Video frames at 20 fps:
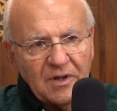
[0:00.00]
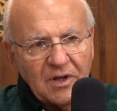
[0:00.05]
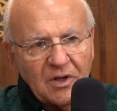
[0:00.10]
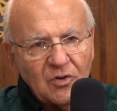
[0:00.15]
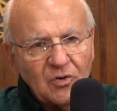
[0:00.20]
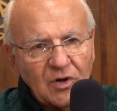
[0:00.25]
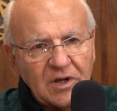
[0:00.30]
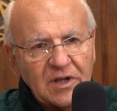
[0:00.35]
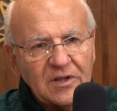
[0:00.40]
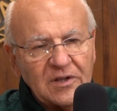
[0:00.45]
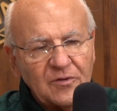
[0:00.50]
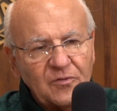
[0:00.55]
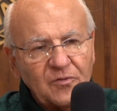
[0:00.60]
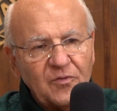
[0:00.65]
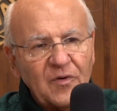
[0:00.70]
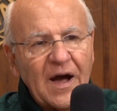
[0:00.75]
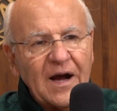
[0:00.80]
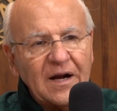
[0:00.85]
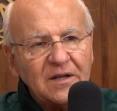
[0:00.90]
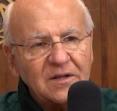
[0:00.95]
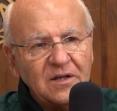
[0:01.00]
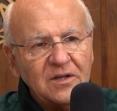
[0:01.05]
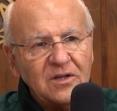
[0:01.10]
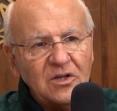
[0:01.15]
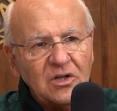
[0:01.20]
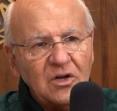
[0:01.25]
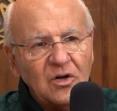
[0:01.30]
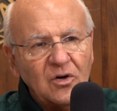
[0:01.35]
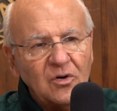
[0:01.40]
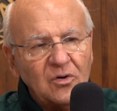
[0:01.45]
and look at the fact that,
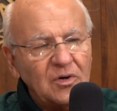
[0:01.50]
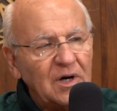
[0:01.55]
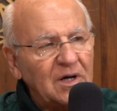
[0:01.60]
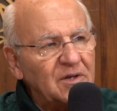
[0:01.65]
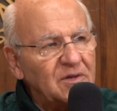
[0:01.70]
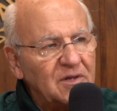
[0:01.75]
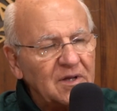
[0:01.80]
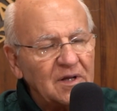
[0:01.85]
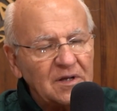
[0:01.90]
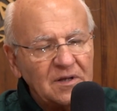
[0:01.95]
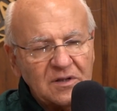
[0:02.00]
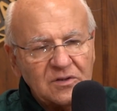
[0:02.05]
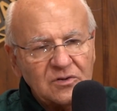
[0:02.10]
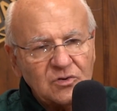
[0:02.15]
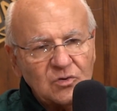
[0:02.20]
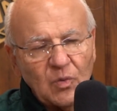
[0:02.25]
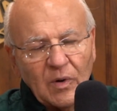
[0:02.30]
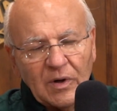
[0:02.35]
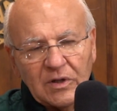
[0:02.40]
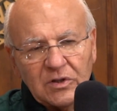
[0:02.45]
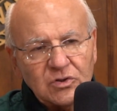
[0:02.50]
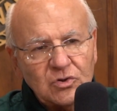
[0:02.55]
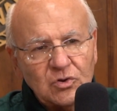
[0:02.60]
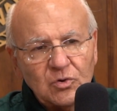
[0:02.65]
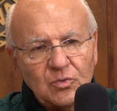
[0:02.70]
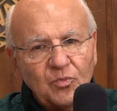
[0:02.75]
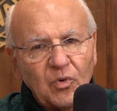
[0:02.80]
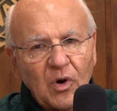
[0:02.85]
you know, I think in 22,